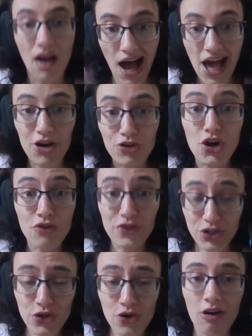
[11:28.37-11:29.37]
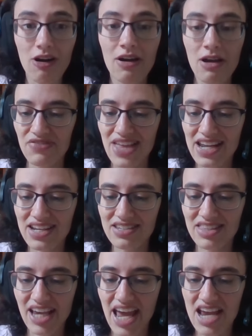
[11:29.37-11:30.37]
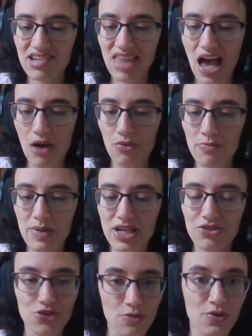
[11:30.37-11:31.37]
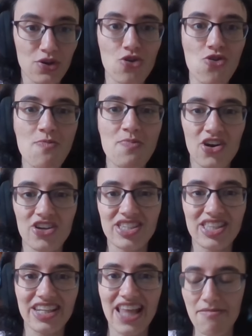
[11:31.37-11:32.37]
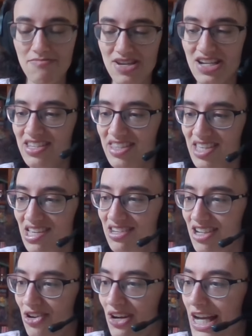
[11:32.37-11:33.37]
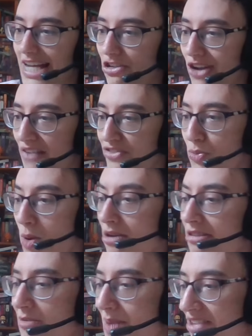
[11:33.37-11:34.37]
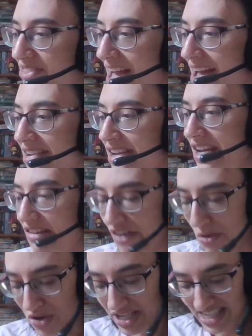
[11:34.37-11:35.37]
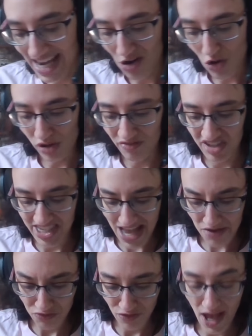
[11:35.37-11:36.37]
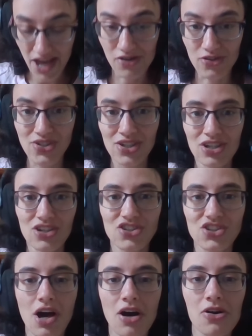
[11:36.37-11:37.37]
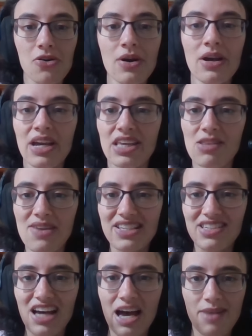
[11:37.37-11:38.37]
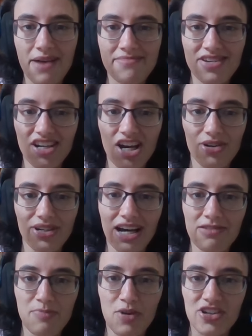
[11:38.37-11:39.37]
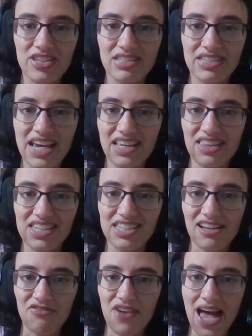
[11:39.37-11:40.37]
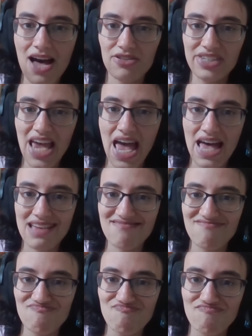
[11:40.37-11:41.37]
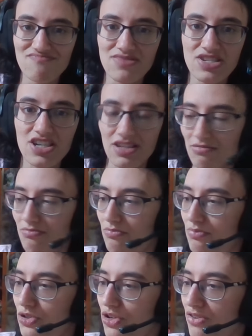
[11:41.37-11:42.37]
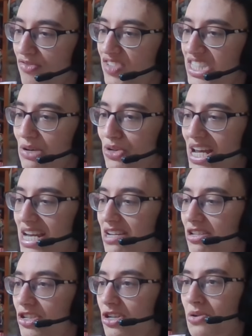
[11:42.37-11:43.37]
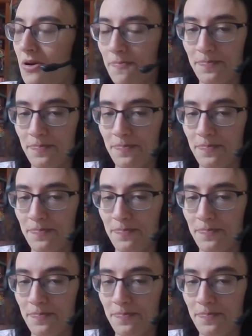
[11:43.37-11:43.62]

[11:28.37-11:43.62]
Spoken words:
I don't know for sure. If that is the case, that would be super cool, because then that means that, you know, I don't have to worry about that if I wanted to get all of the sound files. So in the meantime, I'm going to go and unbox, take this stuff out and just sort of see what I need to do.